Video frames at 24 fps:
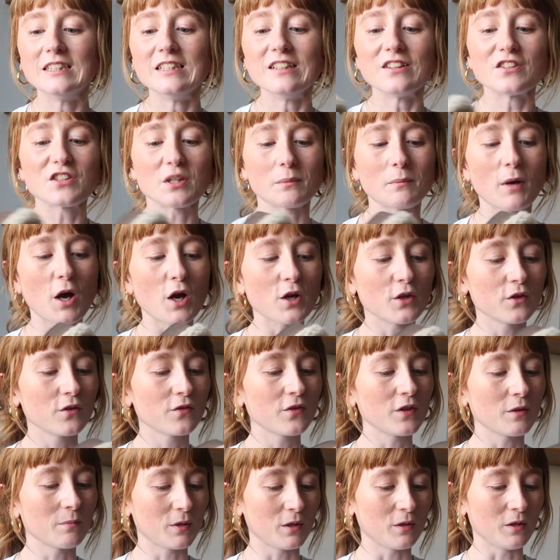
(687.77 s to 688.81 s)
So I'm over
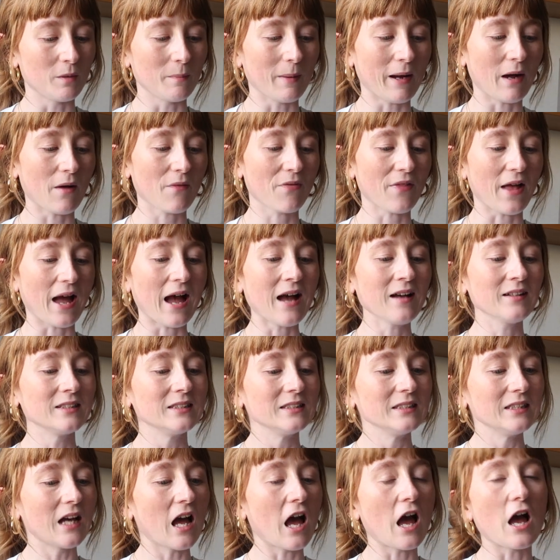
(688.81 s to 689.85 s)
the moon about that.
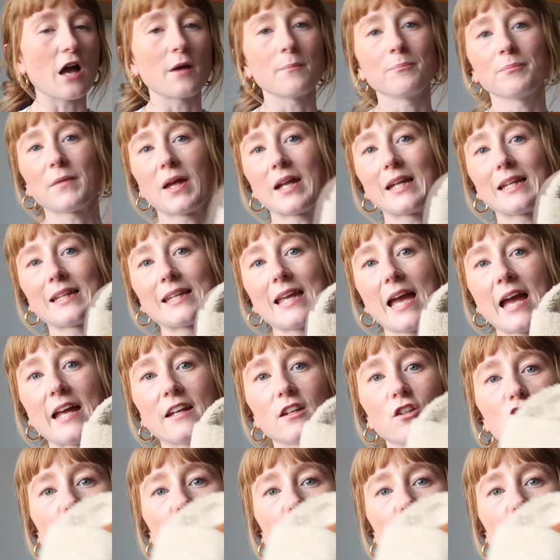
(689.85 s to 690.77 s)
And again,